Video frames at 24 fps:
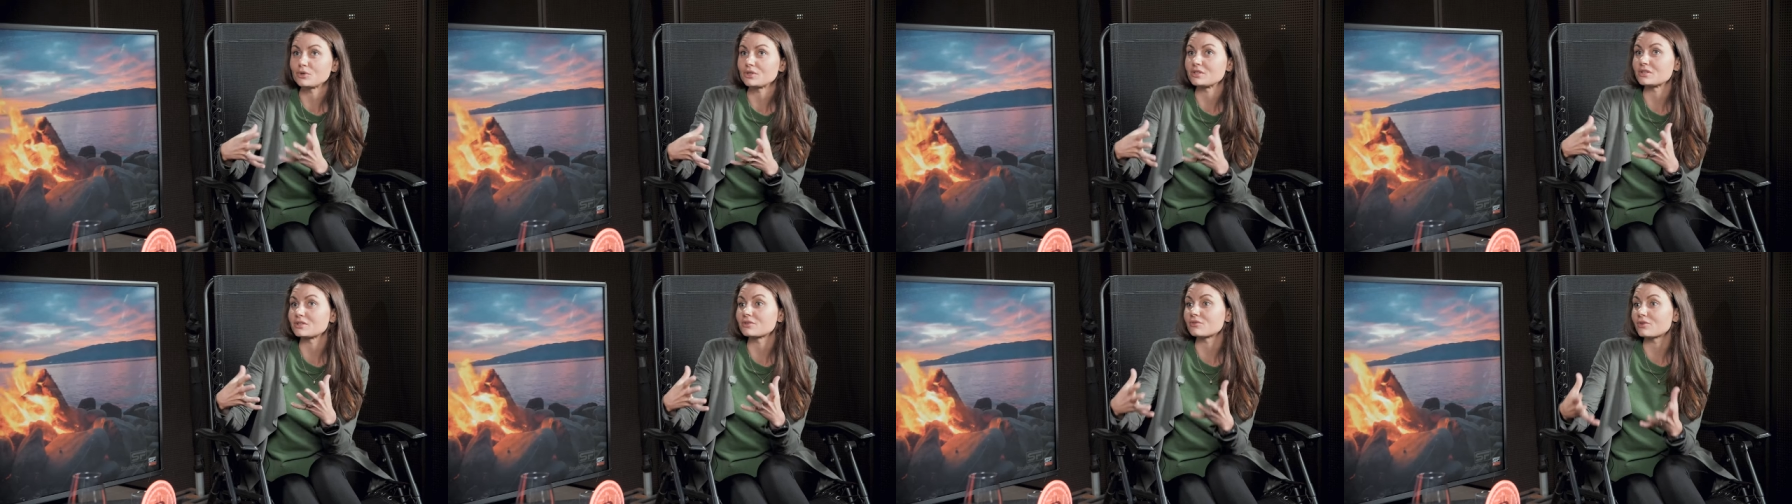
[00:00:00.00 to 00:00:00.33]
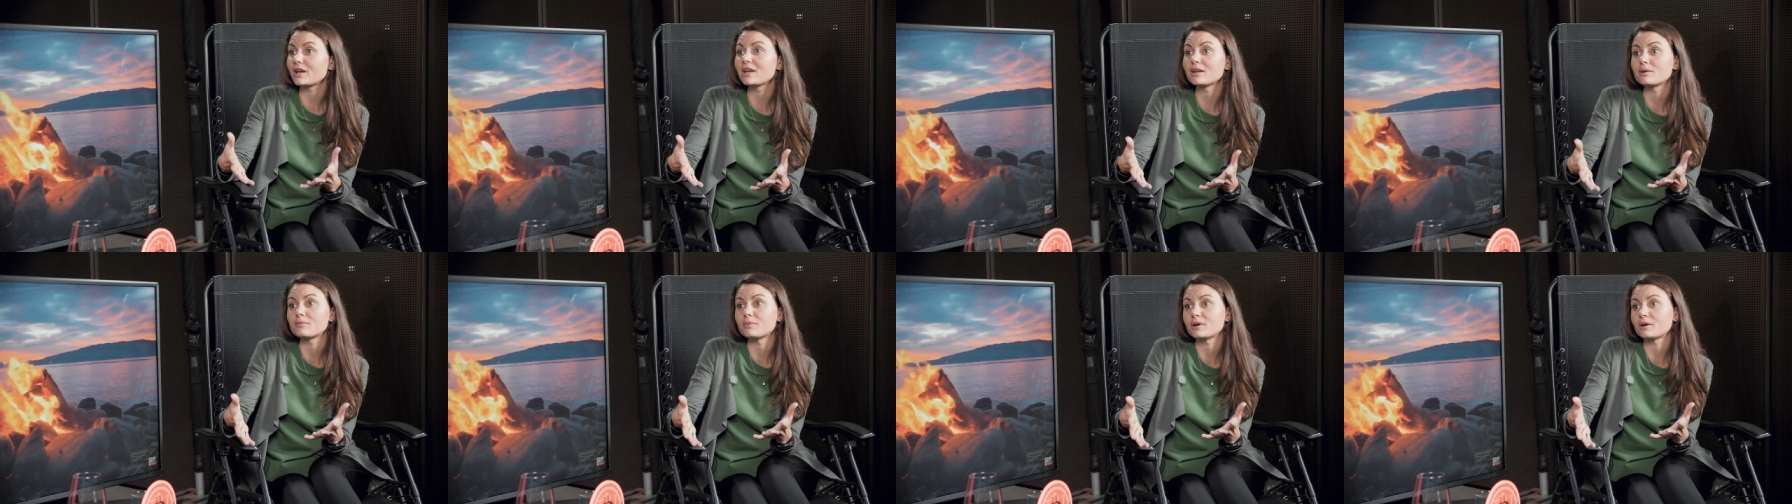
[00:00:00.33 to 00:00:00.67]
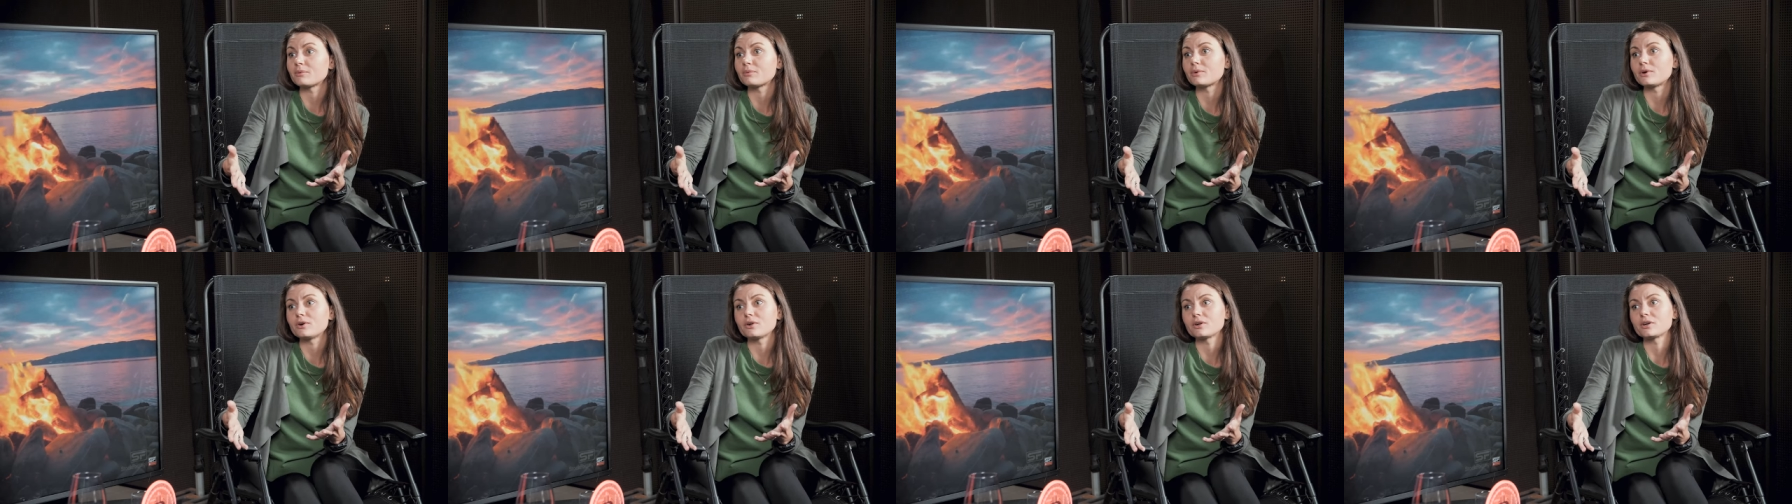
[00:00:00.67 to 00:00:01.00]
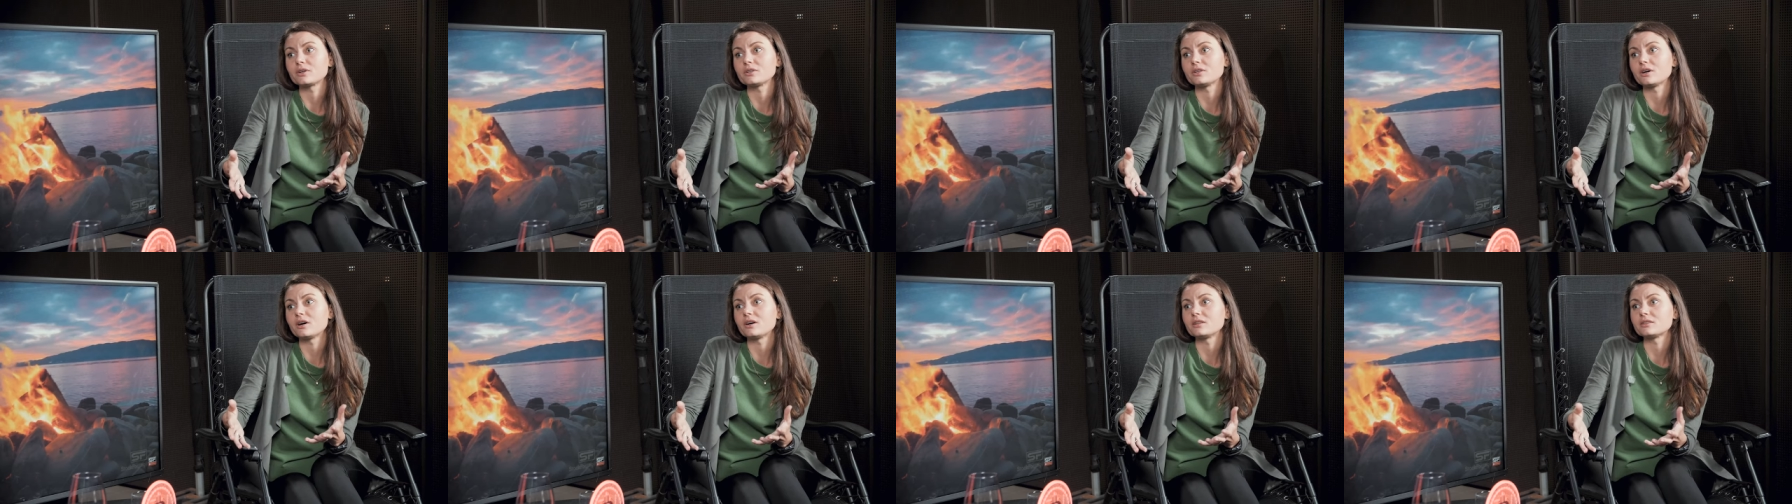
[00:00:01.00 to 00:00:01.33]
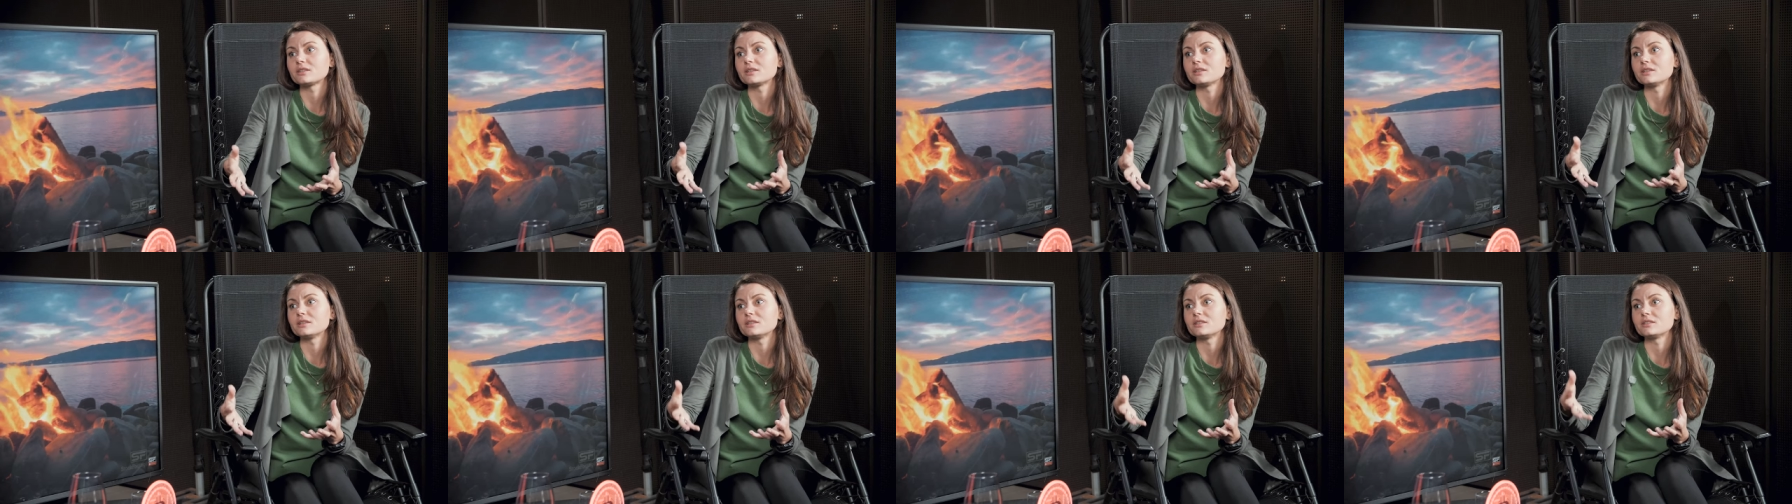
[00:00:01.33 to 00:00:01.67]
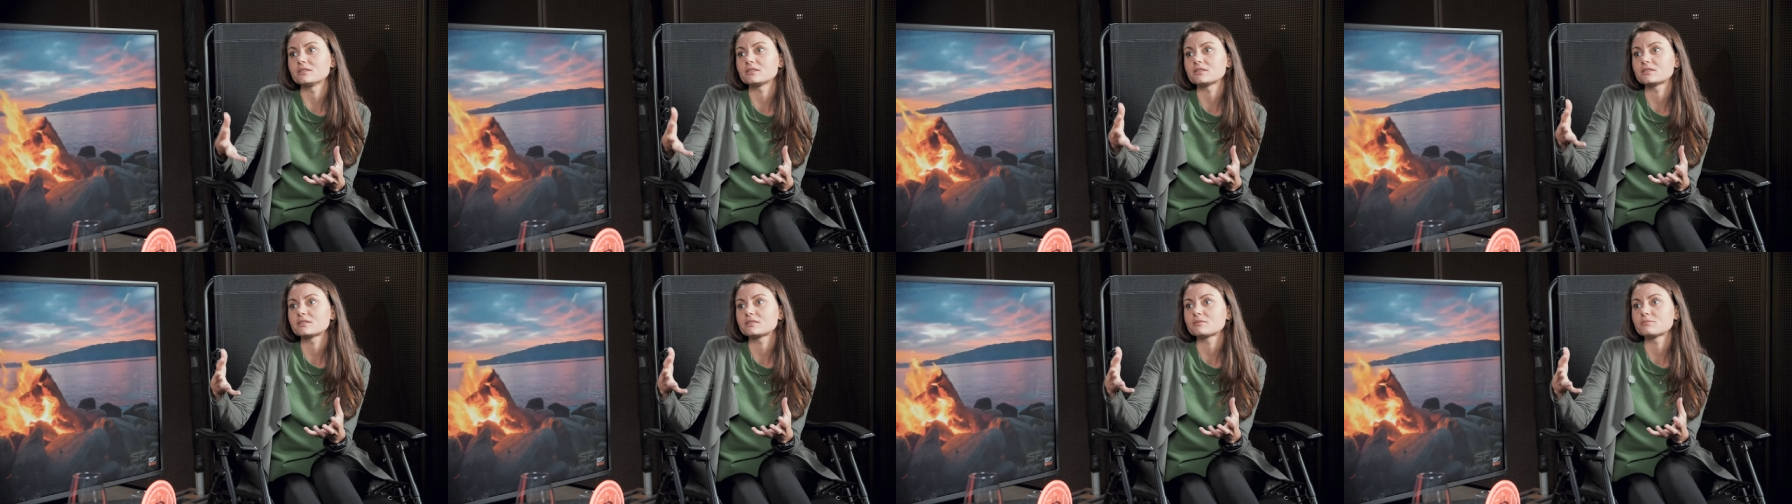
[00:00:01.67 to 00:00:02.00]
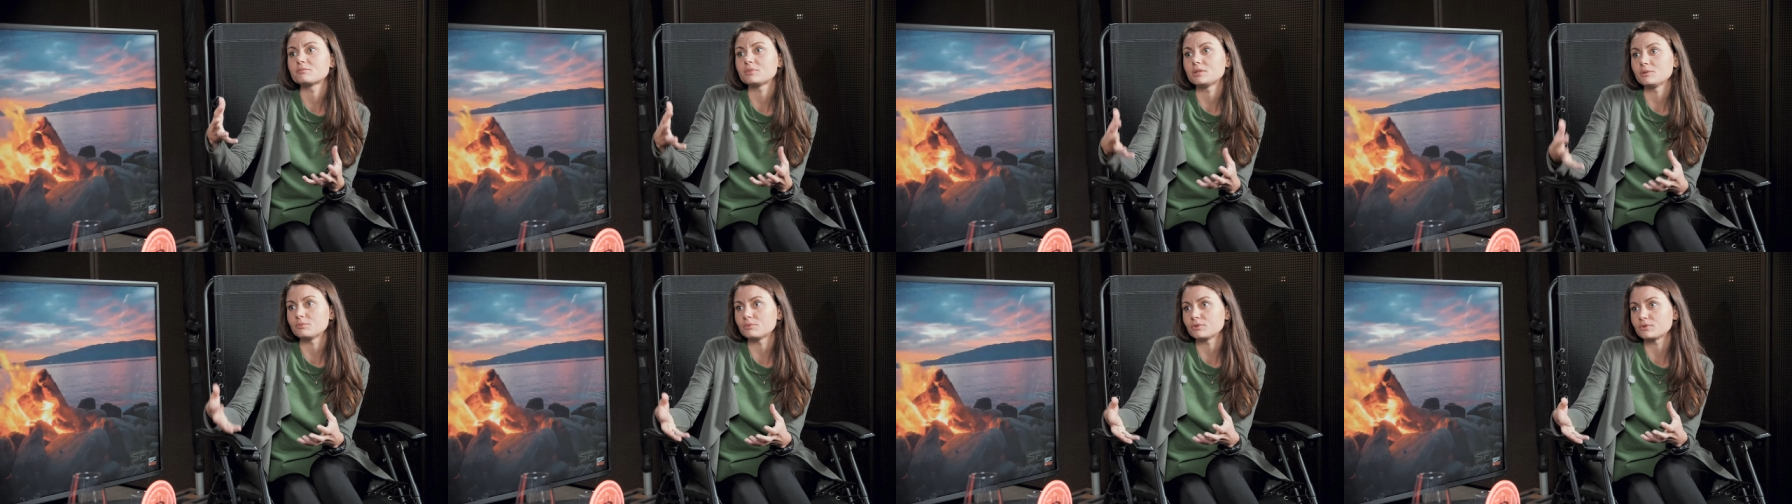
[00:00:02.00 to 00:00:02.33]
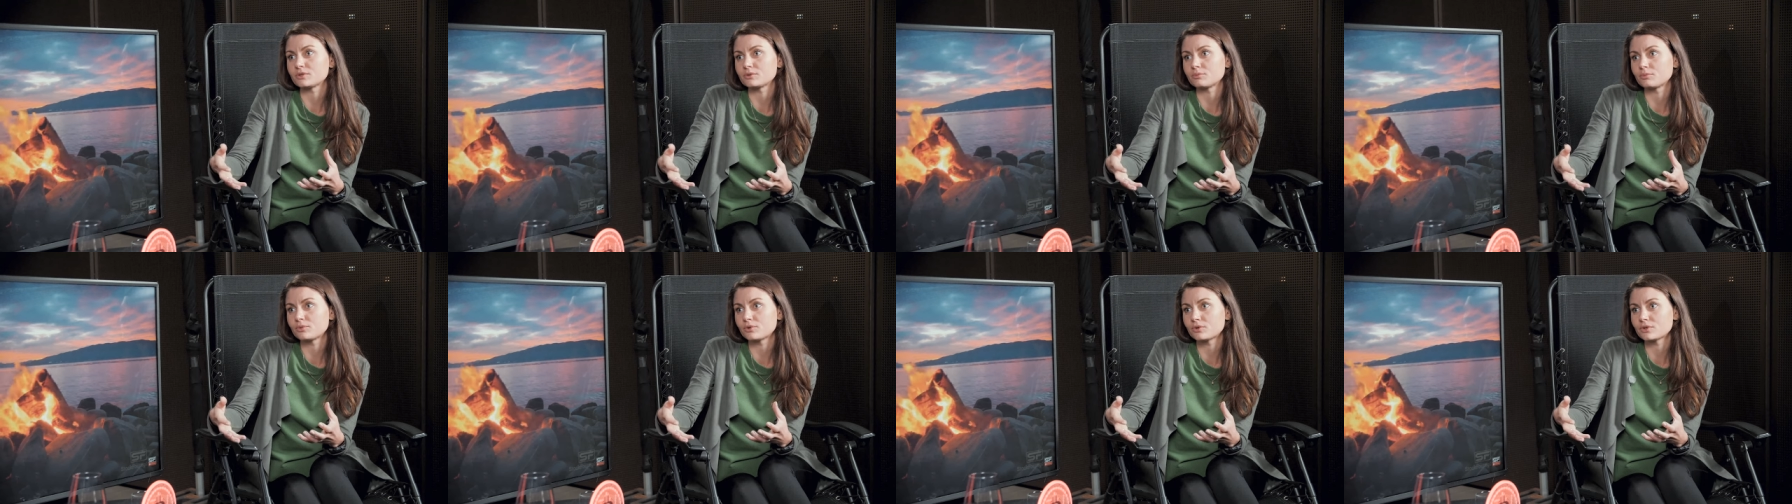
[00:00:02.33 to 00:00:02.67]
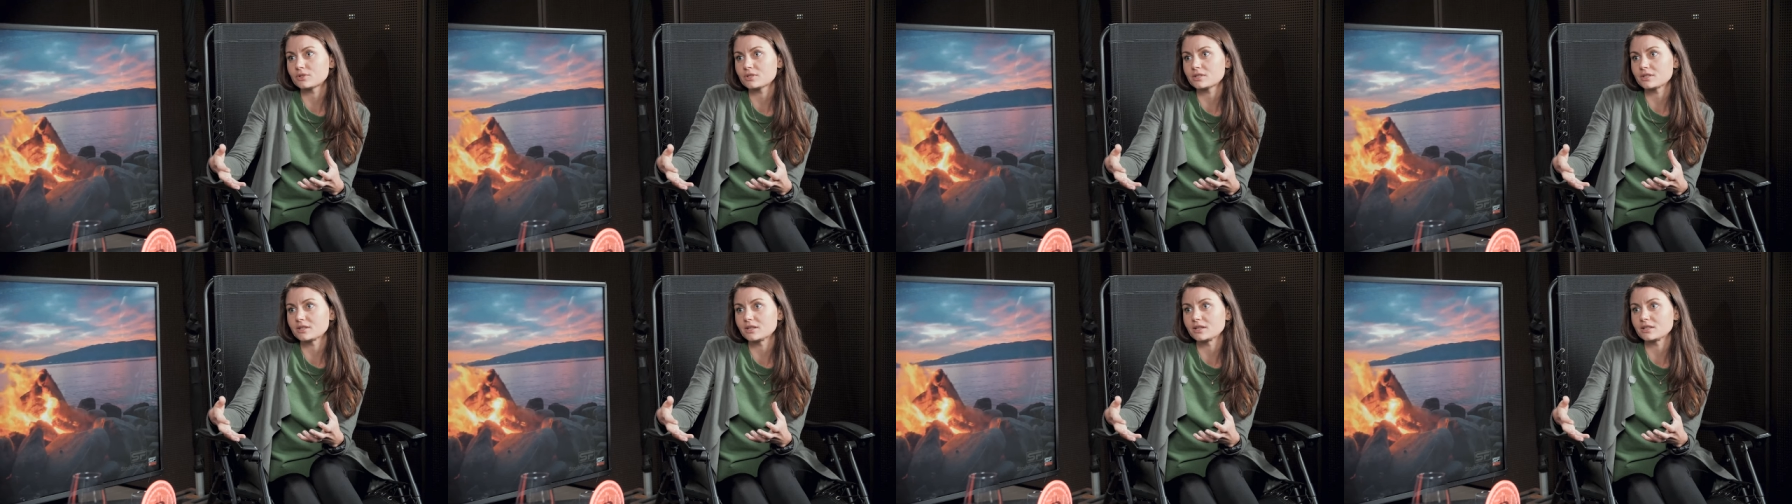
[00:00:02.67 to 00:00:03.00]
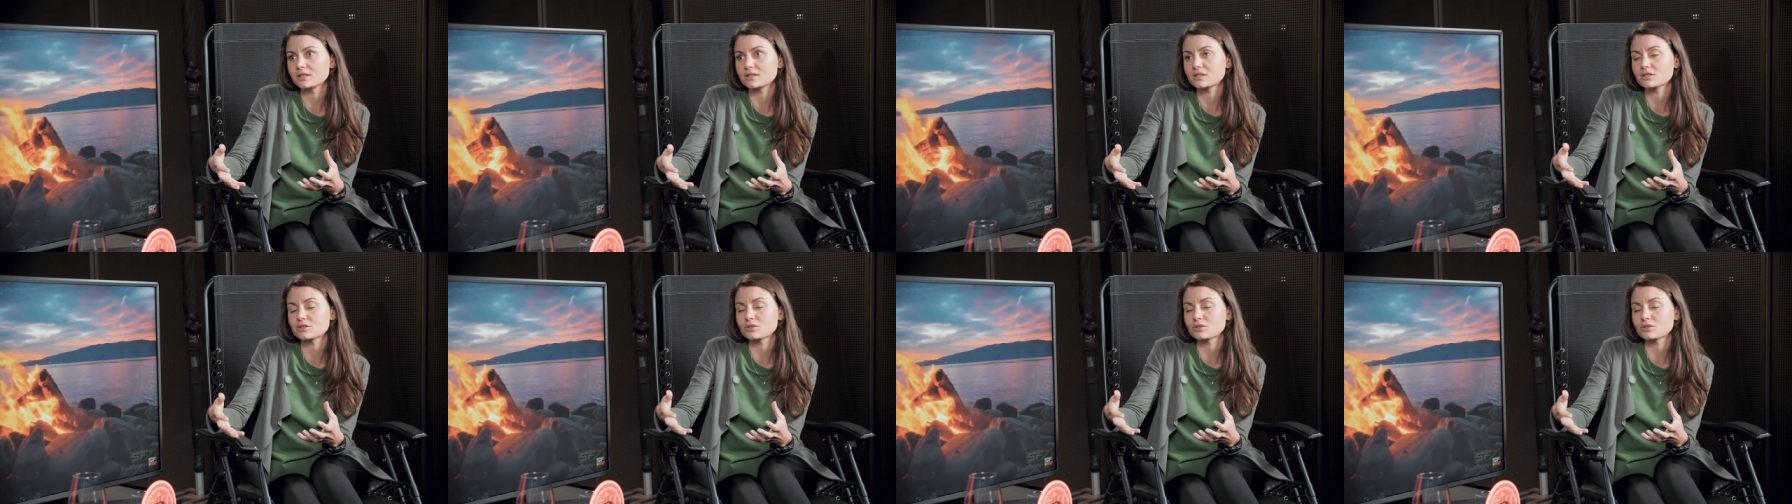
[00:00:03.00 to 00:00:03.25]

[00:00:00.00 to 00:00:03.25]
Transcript: what is great about Polkadot is people supporting it.